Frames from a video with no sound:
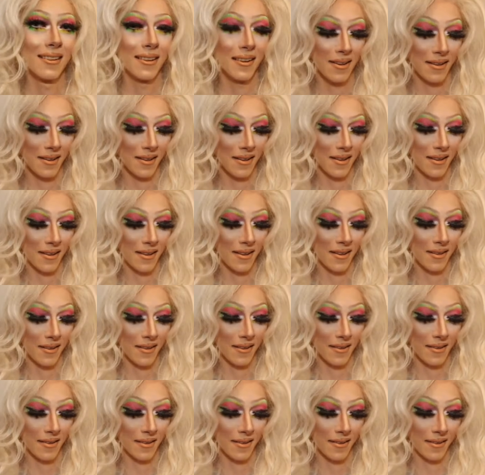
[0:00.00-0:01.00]

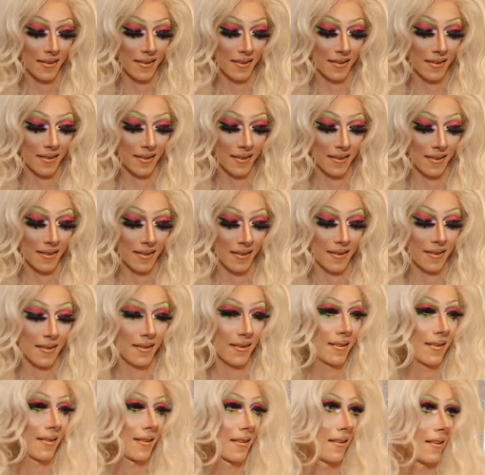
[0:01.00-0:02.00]

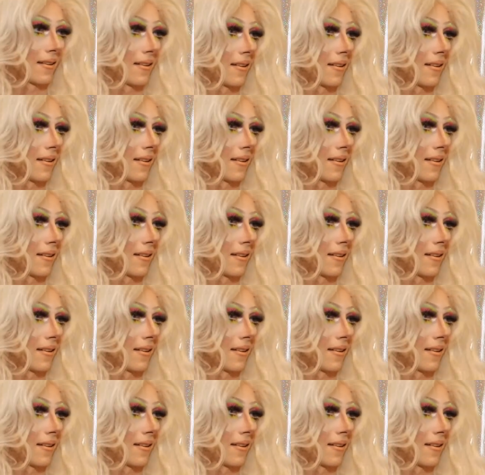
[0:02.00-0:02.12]
[no speech]